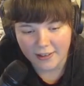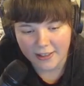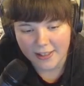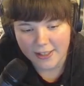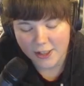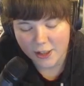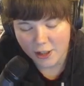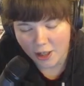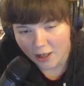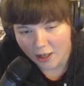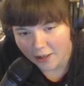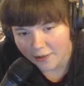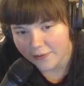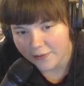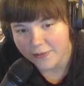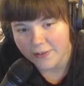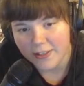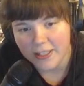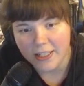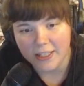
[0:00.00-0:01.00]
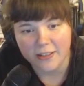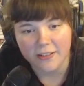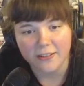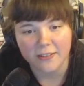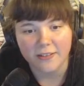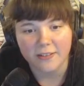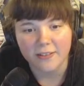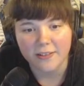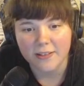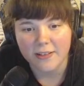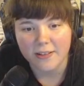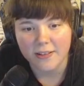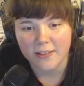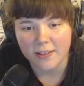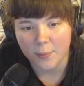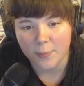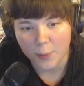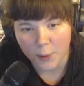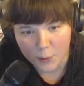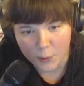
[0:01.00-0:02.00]
soft and
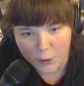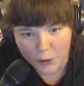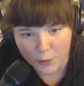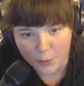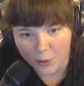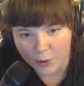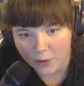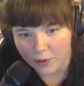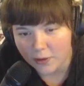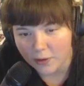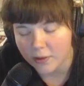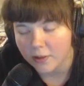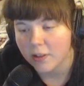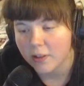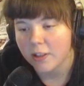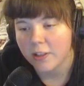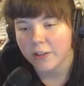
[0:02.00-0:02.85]
approachable.